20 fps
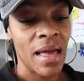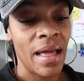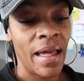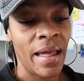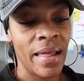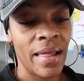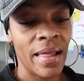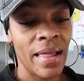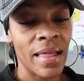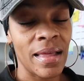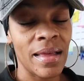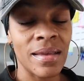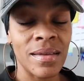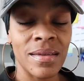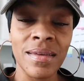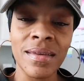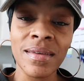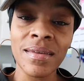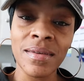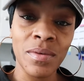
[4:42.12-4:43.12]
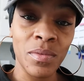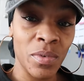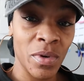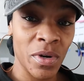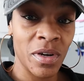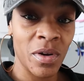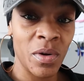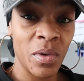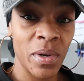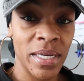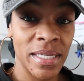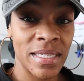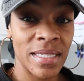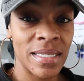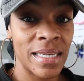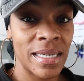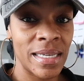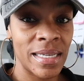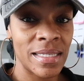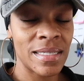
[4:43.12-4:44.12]
and we're going to
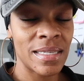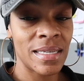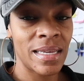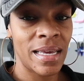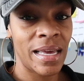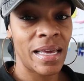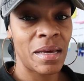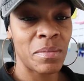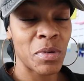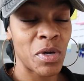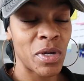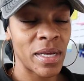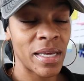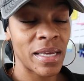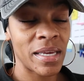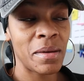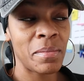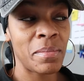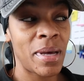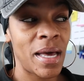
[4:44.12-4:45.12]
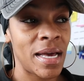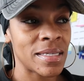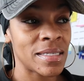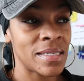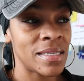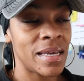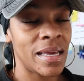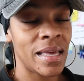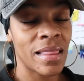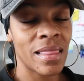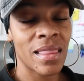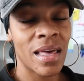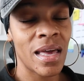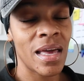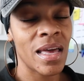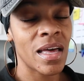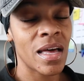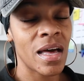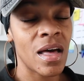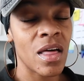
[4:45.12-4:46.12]
get it today. I'm going to get it back today.
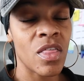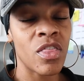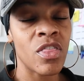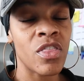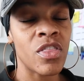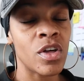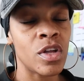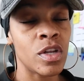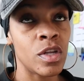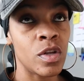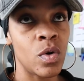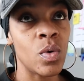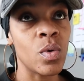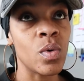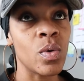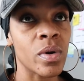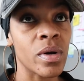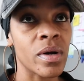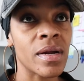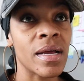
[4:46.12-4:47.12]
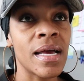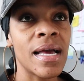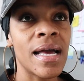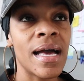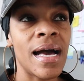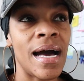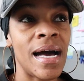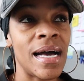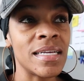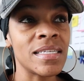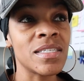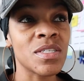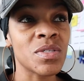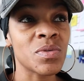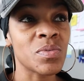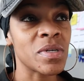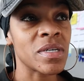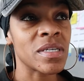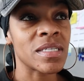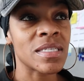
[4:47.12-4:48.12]
Thank the Lord. I just
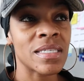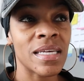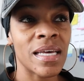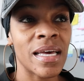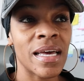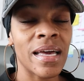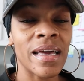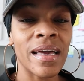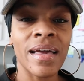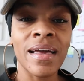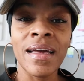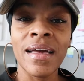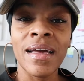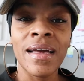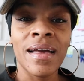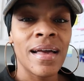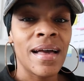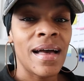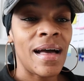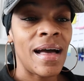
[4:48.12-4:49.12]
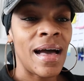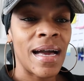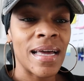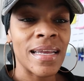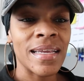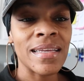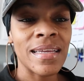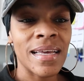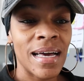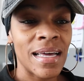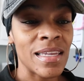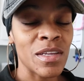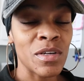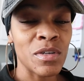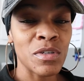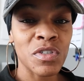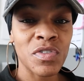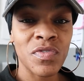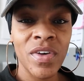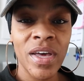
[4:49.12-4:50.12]
want to say I did not
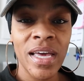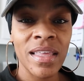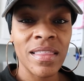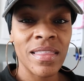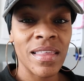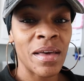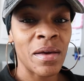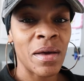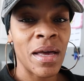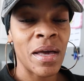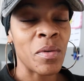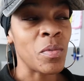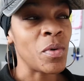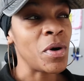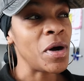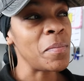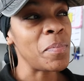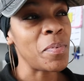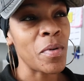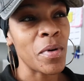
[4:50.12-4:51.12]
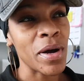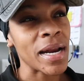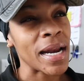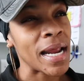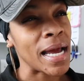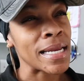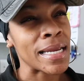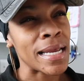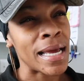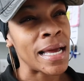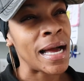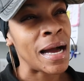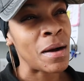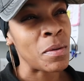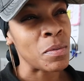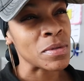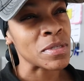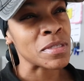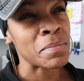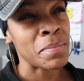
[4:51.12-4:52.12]
lose faith. At one point, I, I
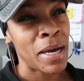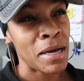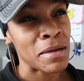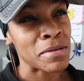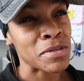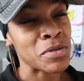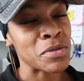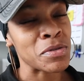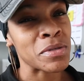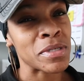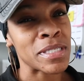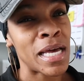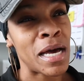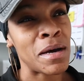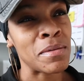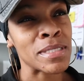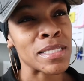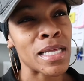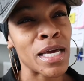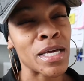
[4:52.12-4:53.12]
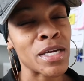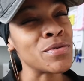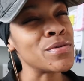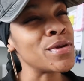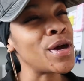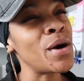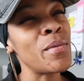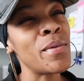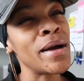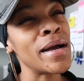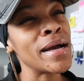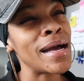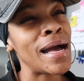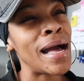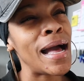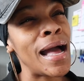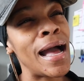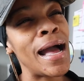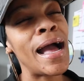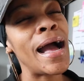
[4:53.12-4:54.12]
was about to because I was like, you know what, God?
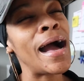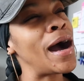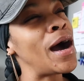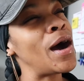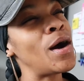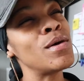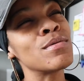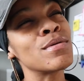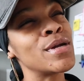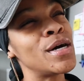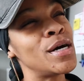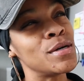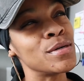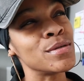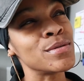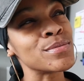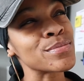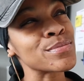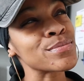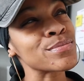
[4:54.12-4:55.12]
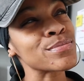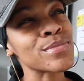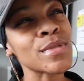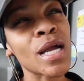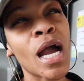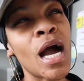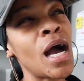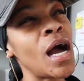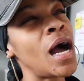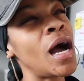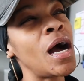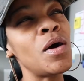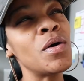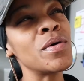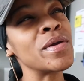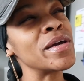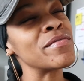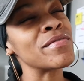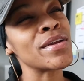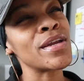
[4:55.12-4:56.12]
I don't know. I, I
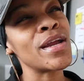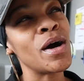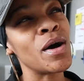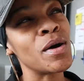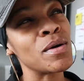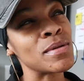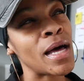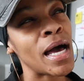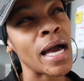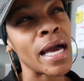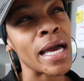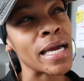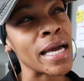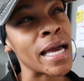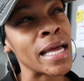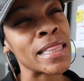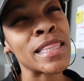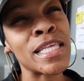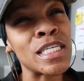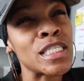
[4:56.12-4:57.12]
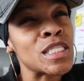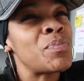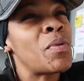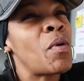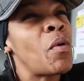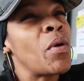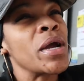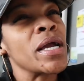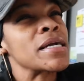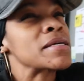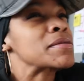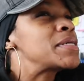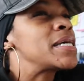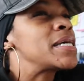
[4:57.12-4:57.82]
don't even know. Like, at this point,